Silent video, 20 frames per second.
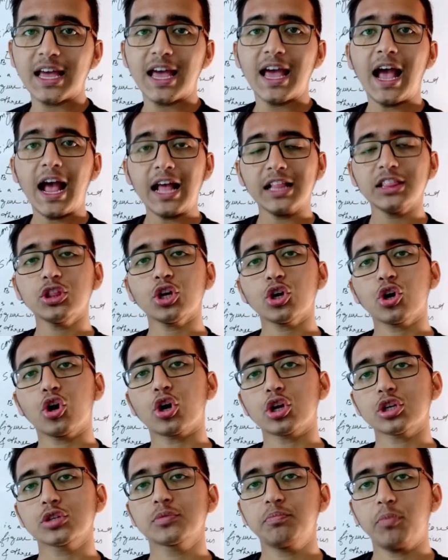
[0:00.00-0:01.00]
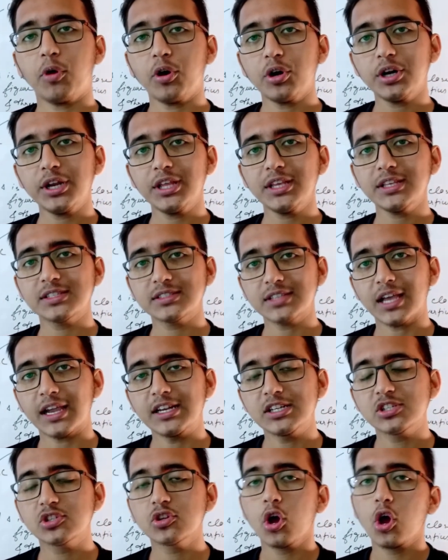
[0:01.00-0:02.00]
and the corresponding
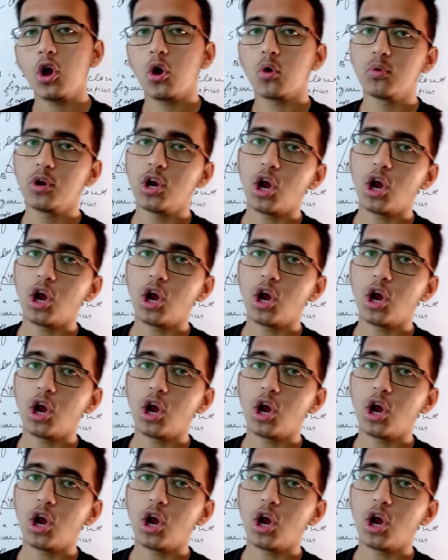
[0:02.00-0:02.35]
sides will